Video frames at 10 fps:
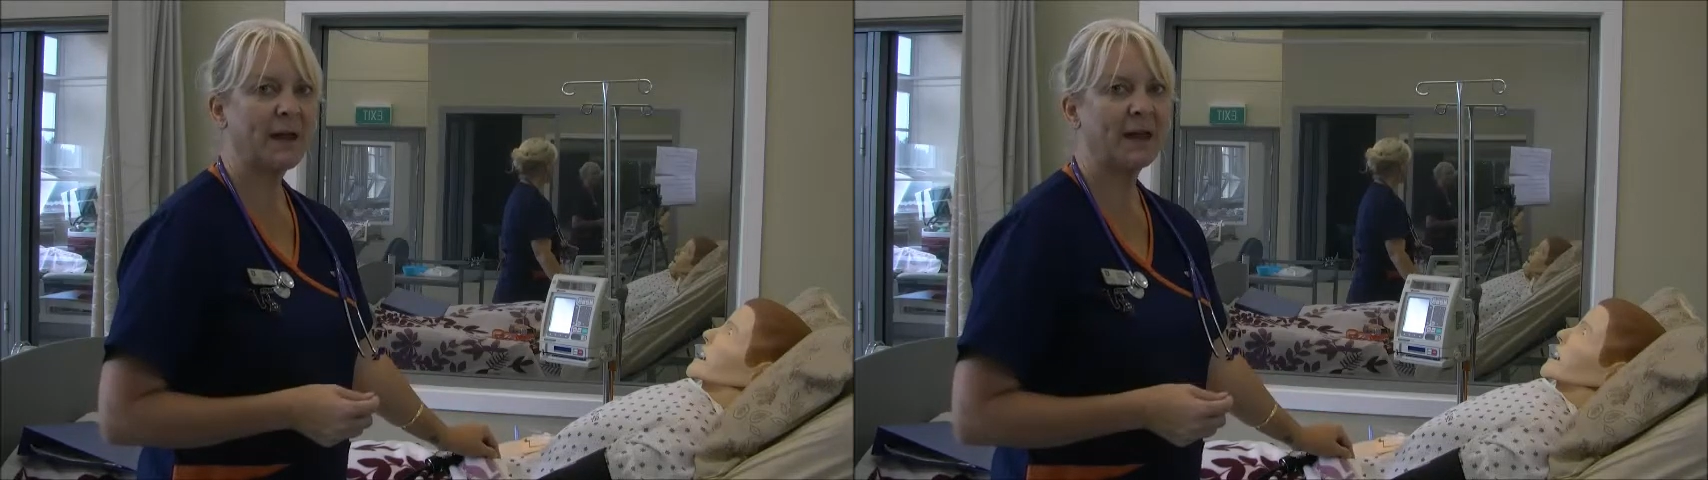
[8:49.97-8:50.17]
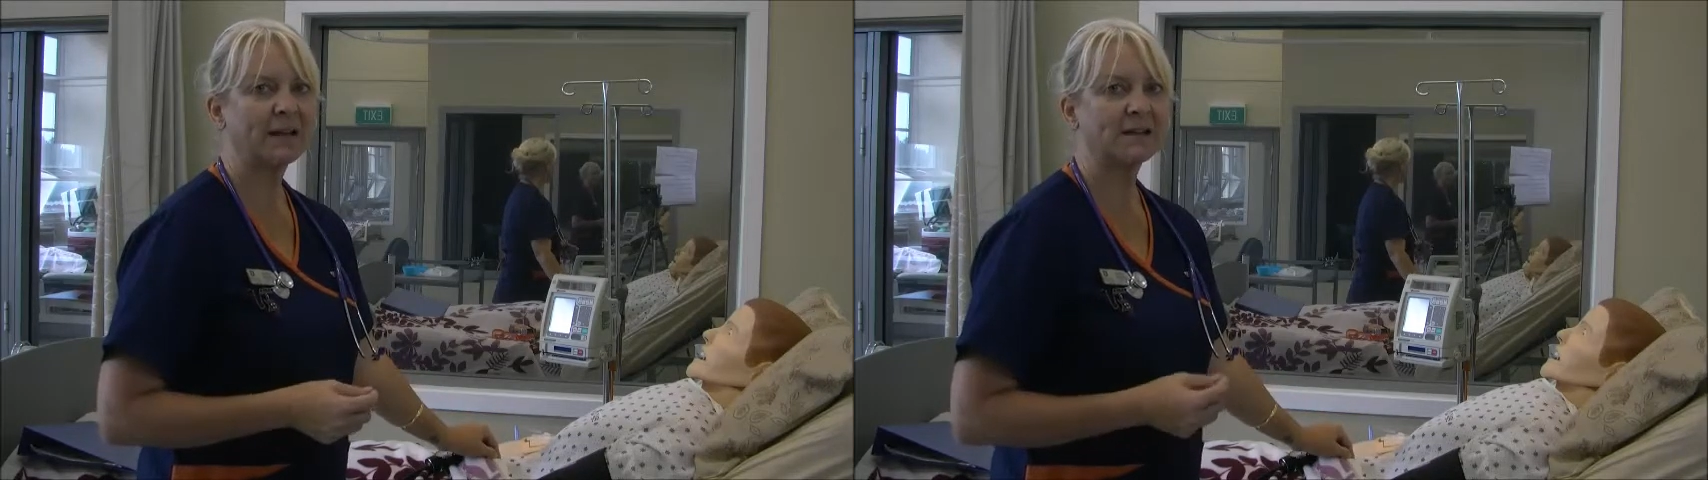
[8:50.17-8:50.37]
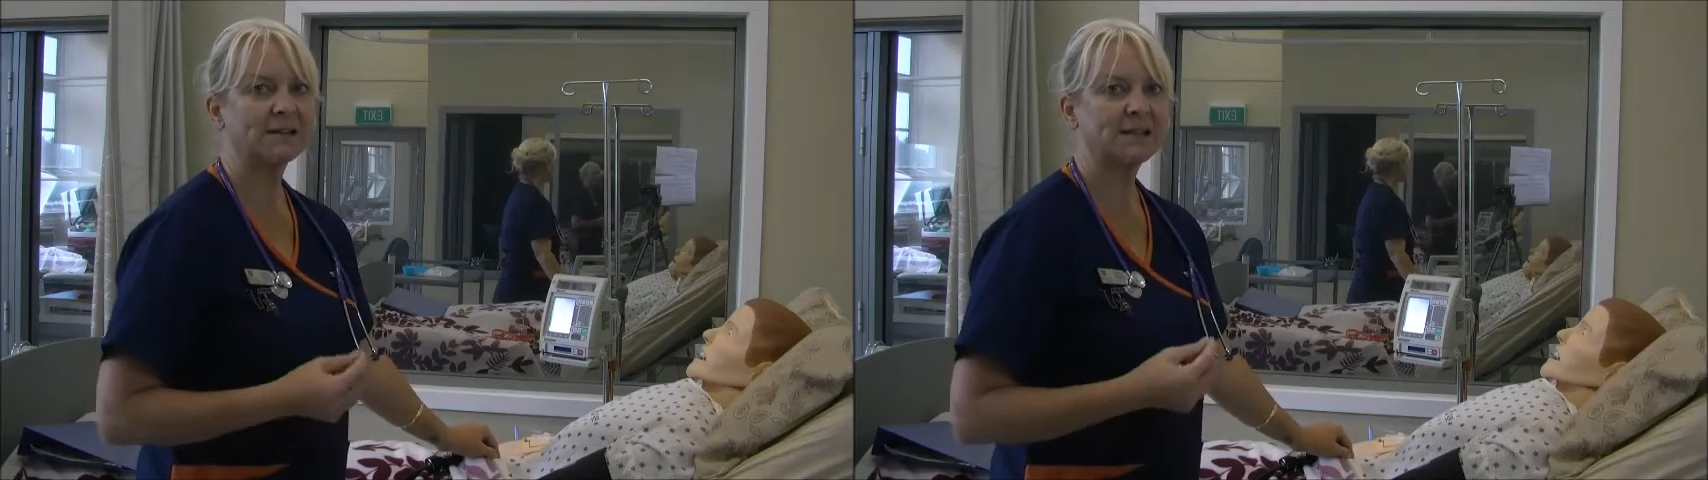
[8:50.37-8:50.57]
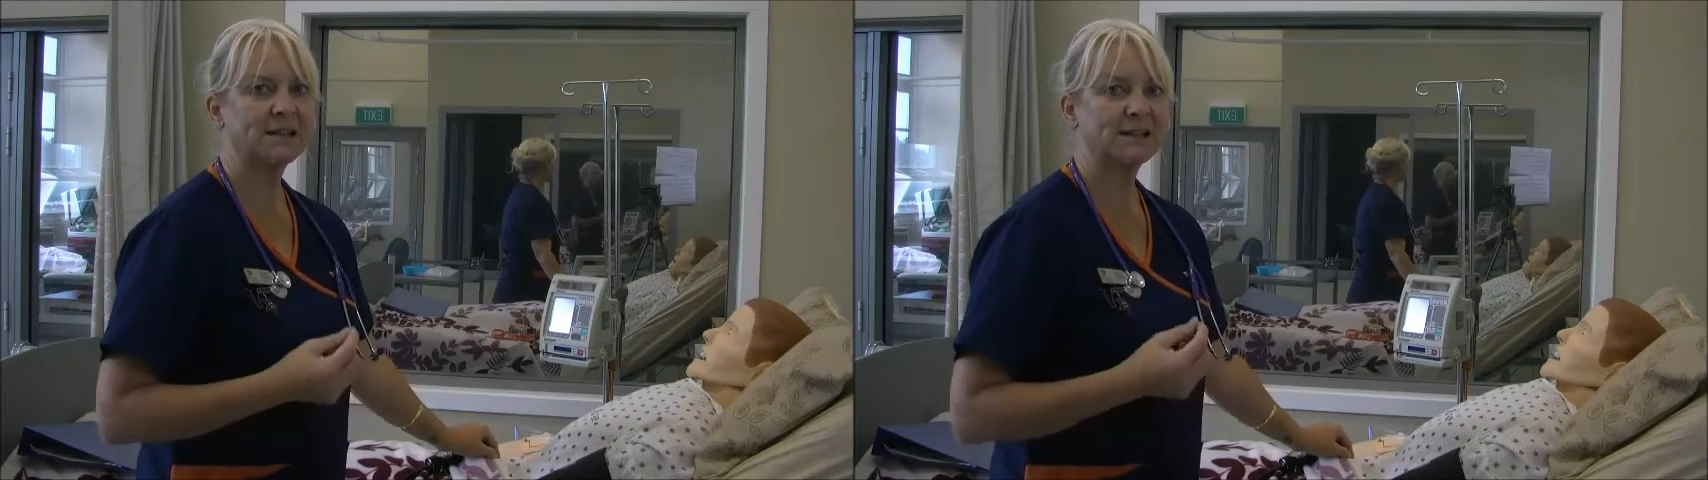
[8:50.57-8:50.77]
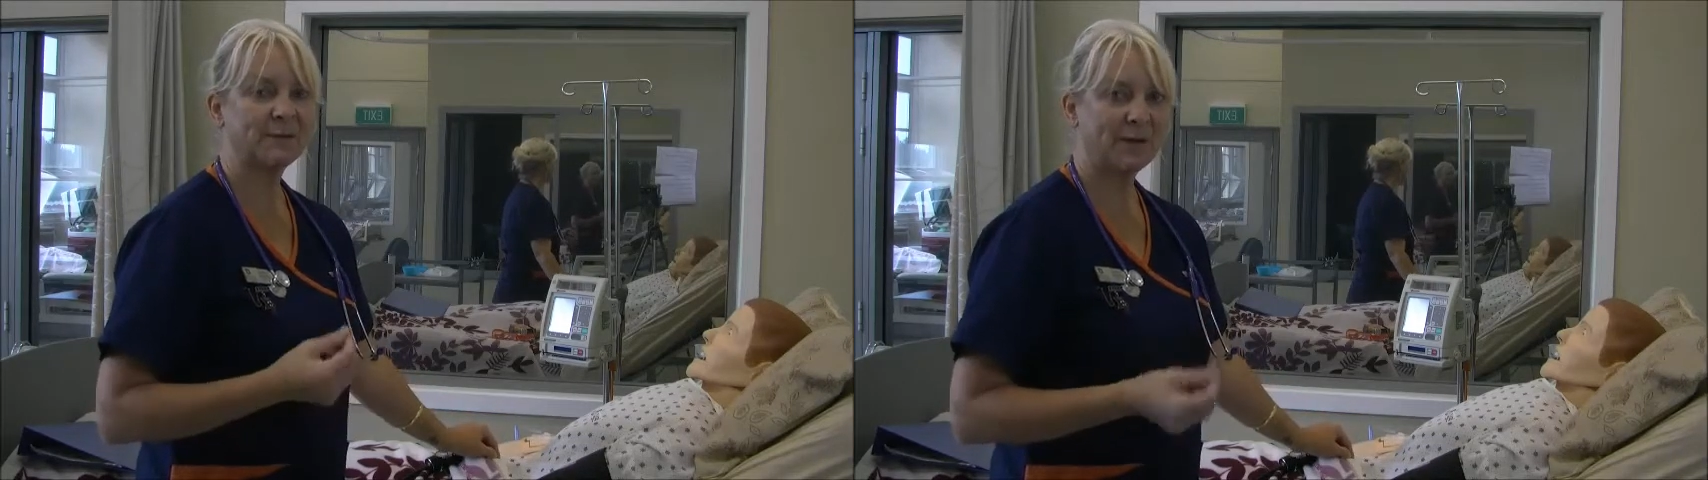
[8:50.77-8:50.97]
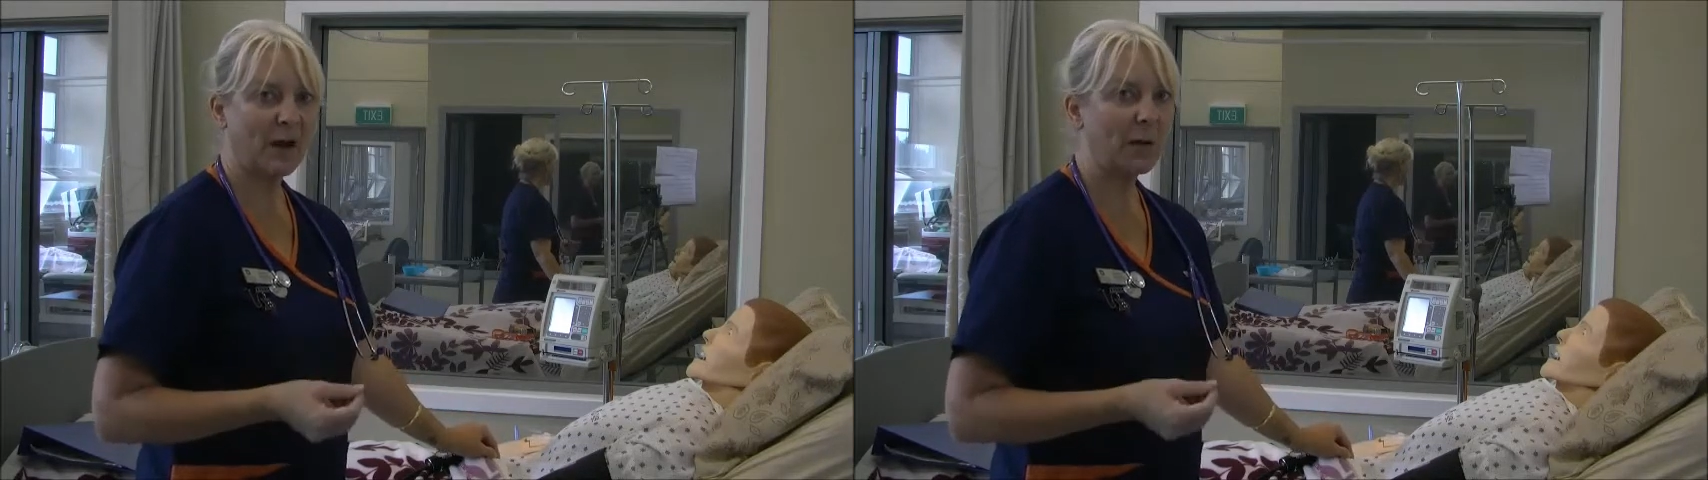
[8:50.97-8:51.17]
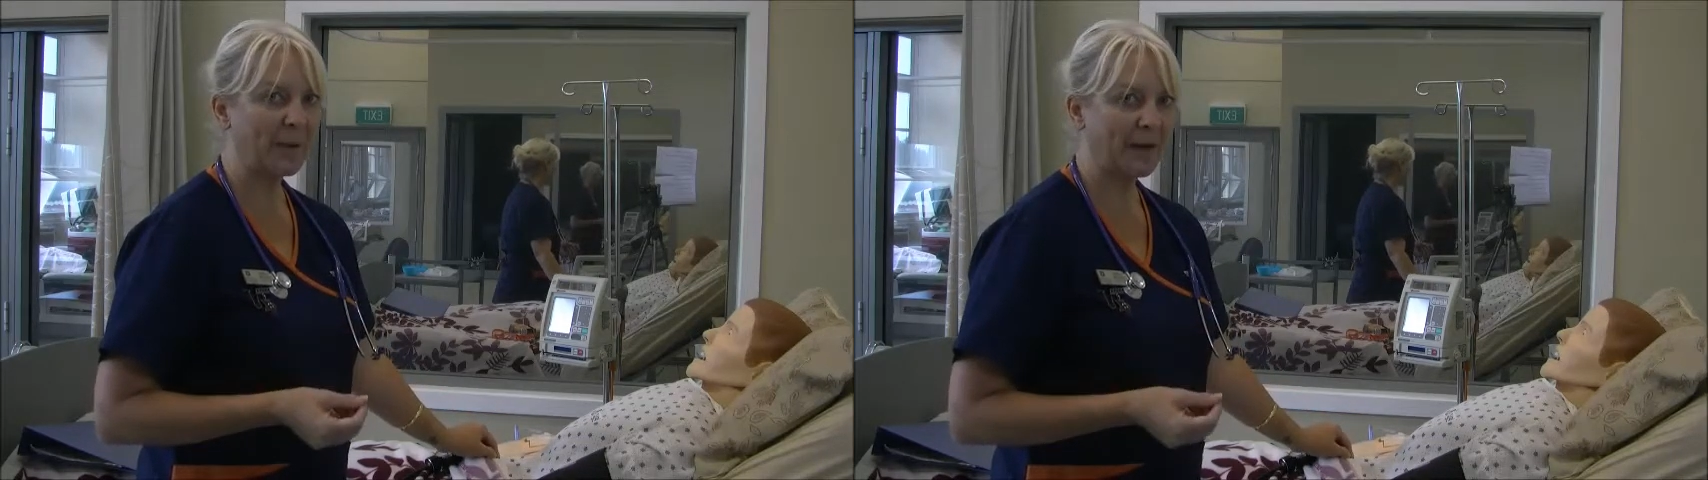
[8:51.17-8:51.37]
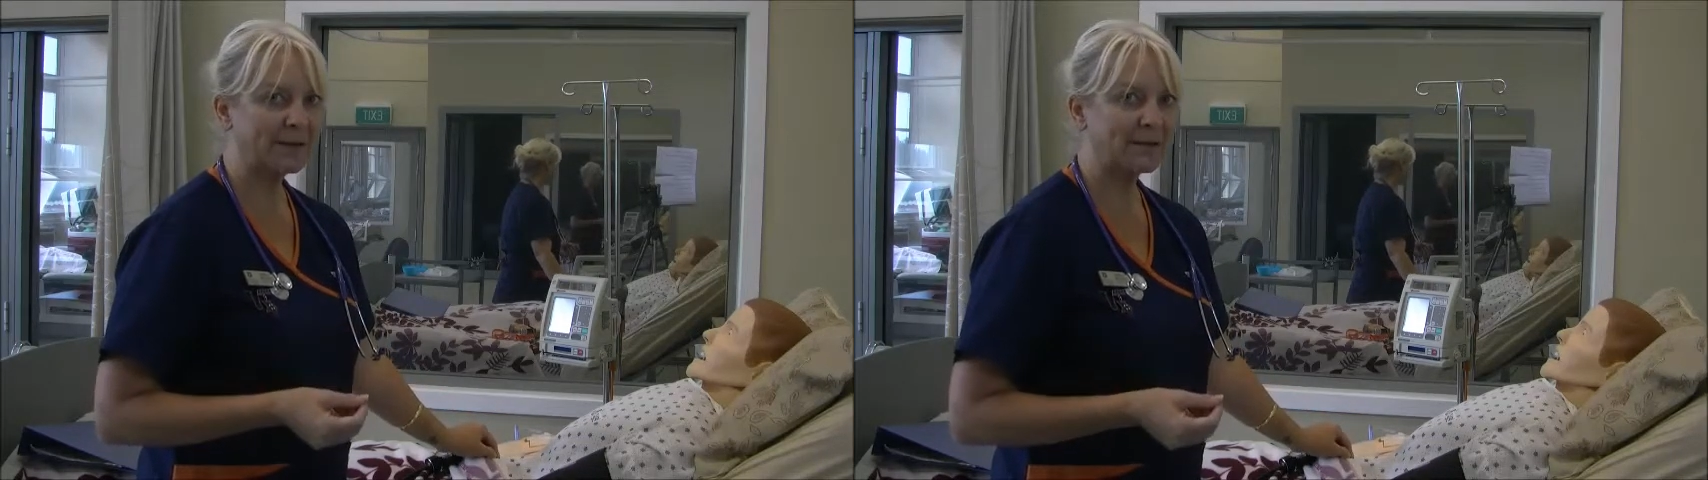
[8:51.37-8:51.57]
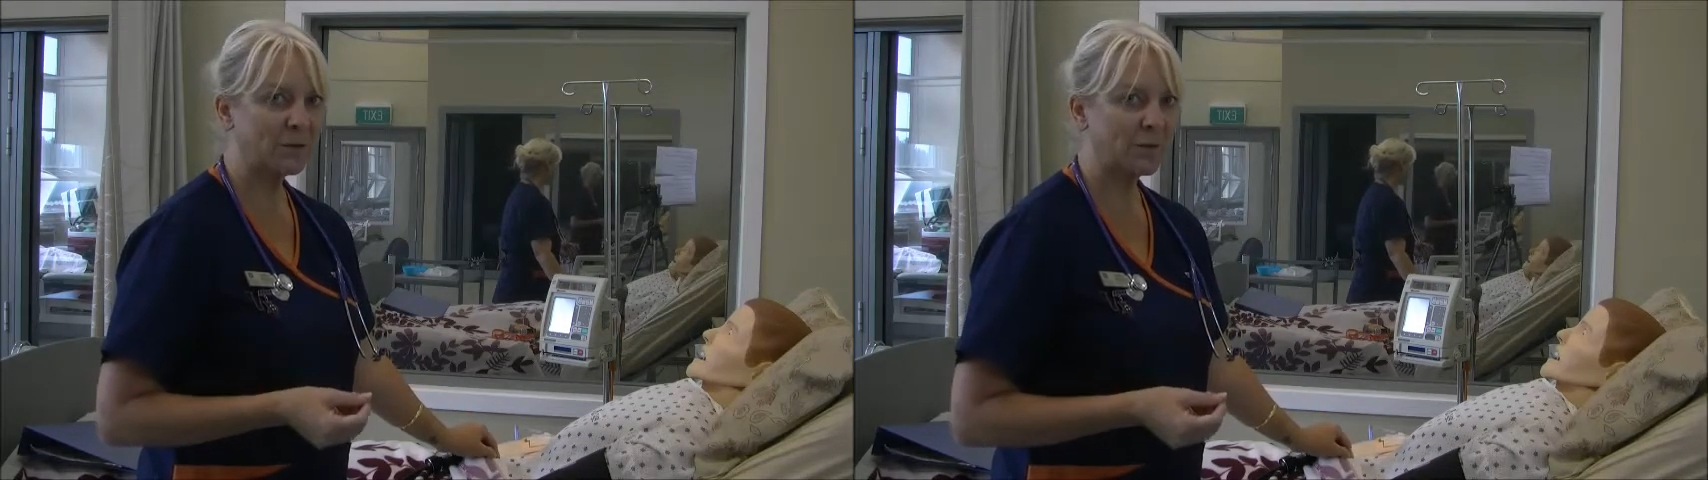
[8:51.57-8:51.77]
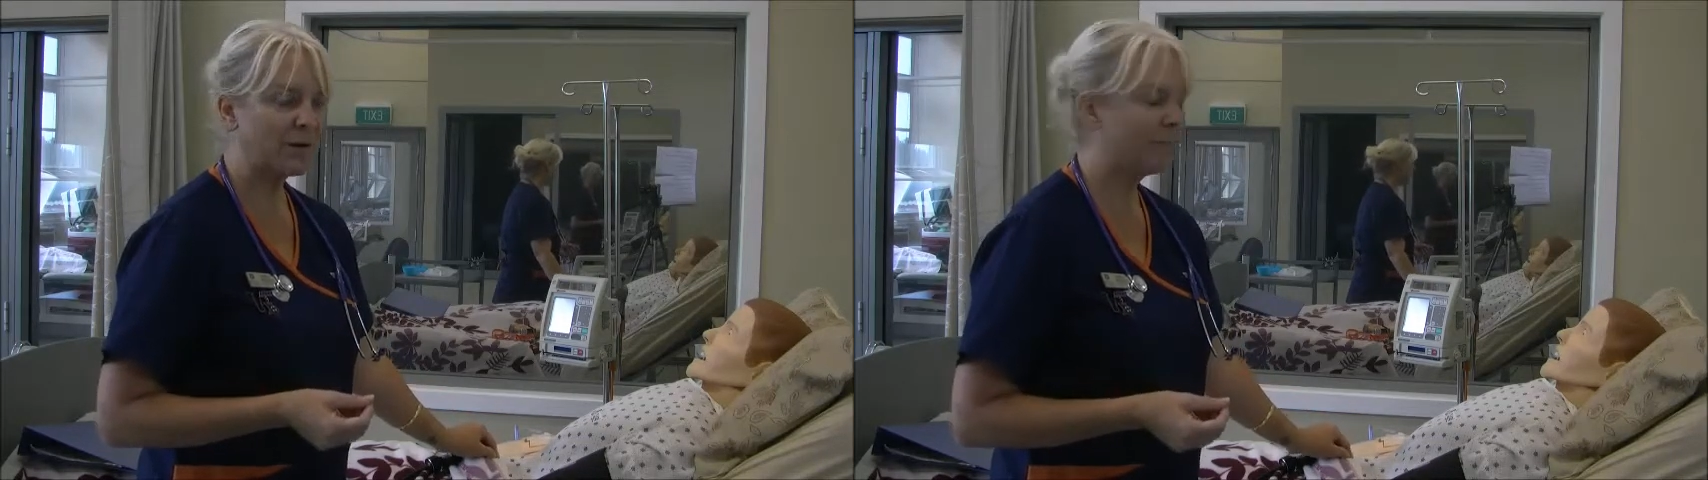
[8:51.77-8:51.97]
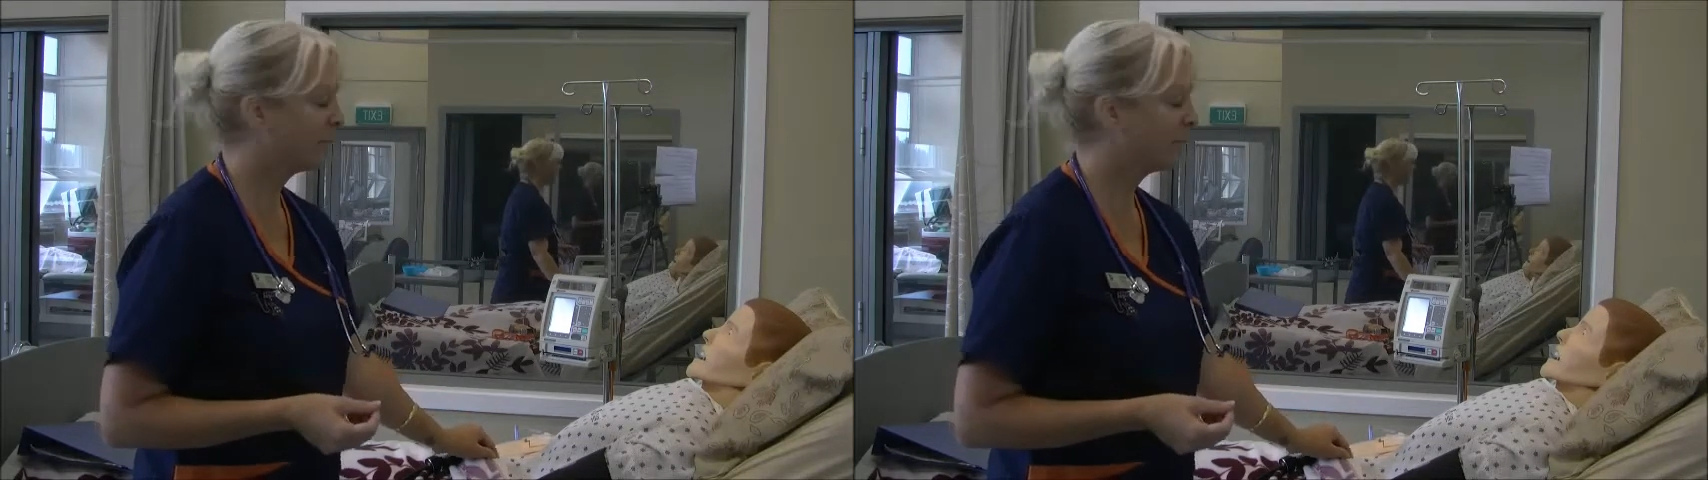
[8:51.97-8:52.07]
make is his VIP score.